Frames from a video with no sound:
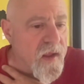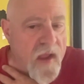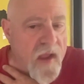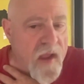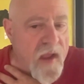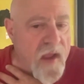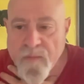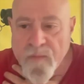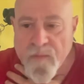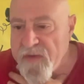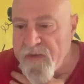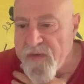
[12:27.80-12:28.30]

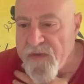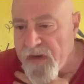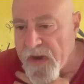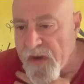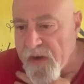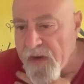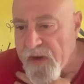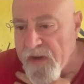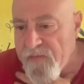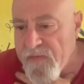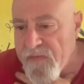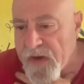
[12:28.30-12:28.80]
I've been
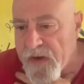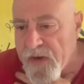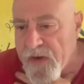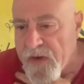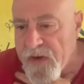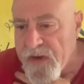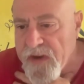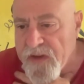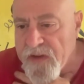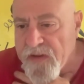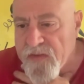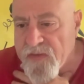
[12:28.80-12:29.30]
very,
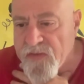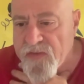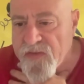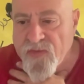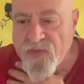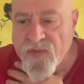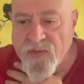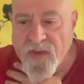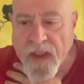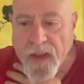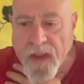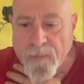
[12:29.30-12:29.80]
very
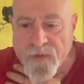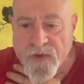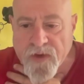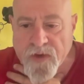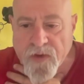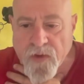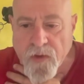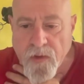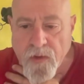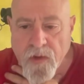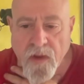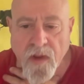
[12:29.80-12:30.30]

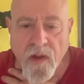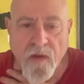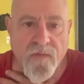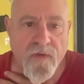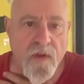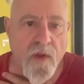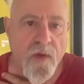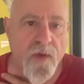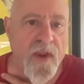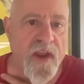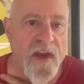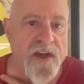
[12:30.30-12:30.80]
skeptical of
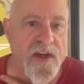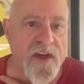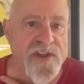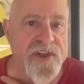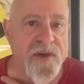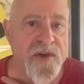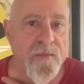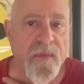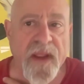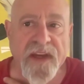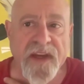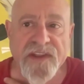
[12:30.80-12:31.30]

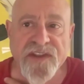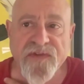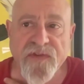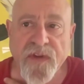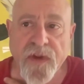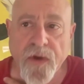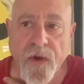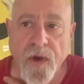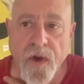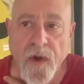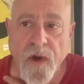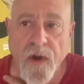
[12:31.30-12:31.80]
location-based
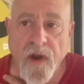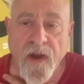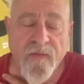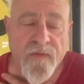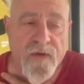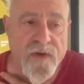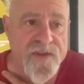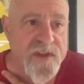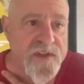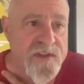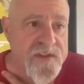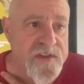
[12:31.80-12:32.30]
VR
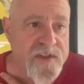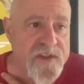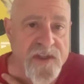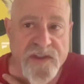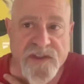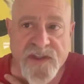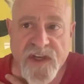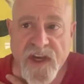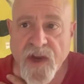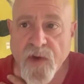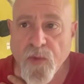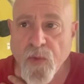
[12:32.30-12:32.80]
ever since
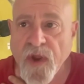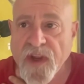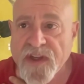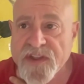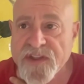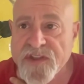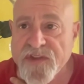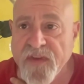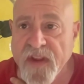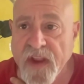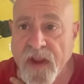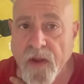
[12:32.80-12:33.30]
Disney
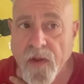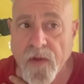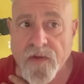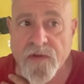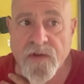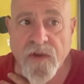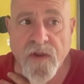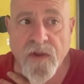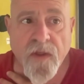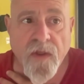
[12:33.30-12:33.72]
Quest failed.